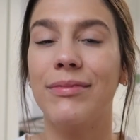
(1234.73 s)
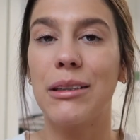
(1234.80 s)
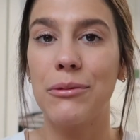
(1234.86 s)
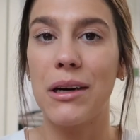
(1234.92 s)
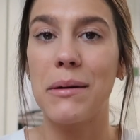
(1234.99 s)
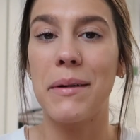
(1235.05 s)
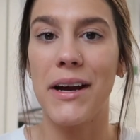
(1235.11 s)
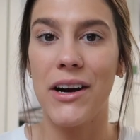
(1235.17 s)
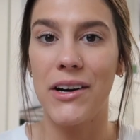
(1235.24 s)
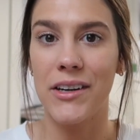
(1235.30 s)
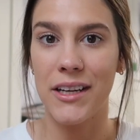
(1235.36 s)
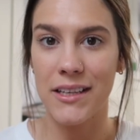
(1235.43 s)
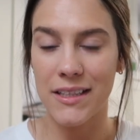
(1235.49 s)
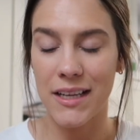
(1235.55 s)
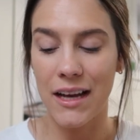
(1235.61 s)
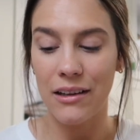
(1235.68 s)
where my heart
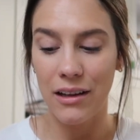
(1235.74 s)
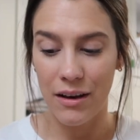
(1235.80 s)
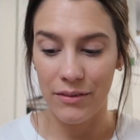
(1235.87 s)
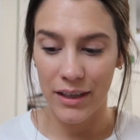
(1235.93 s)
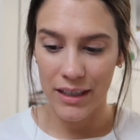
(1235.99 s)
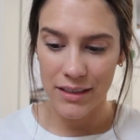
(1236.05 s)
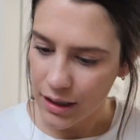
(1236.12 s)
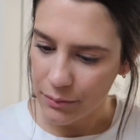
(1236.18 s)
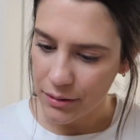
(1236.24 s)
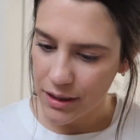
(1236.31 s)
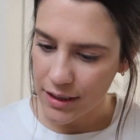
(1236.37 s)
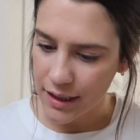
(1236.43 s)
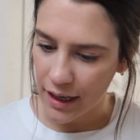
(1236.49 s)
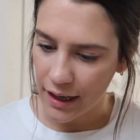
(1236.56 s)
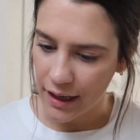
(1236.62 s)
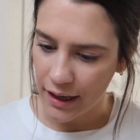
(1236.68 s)
is. I love it. Someone
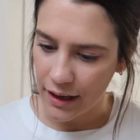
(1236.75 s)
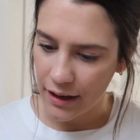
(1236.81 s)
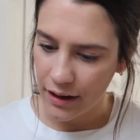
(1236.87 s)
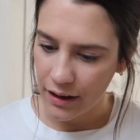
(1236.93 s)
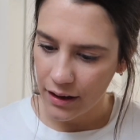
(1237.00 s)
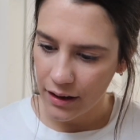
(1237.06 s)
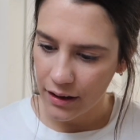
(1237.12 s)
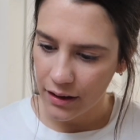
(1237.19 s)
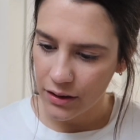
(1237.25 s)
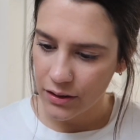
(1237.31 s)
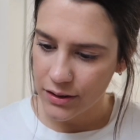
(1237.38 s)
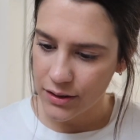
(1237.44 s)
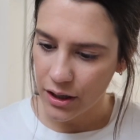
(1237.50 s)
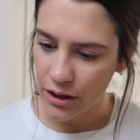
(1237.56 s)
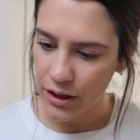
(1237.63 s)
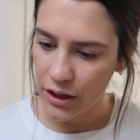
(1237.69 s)
said
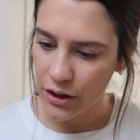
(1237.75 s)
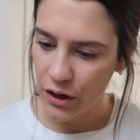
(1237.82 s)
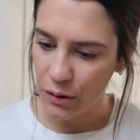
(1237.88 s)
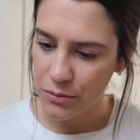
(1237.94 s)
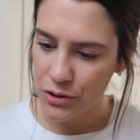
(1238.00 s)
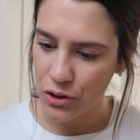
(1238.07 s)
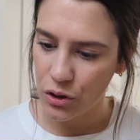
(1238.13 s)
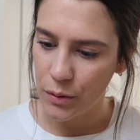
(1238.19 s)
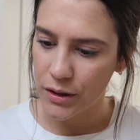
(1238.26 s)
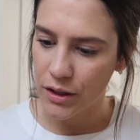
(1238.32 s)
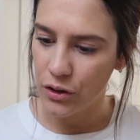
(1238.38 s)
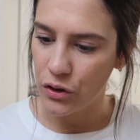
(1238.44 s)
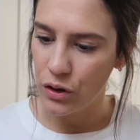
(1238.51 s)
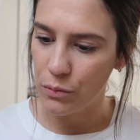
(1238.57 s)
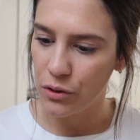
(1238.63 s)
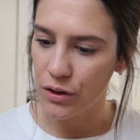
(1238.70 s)
starting homeschool with a
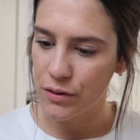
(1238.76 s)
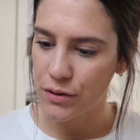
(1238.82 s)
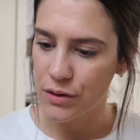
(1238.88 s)
newborn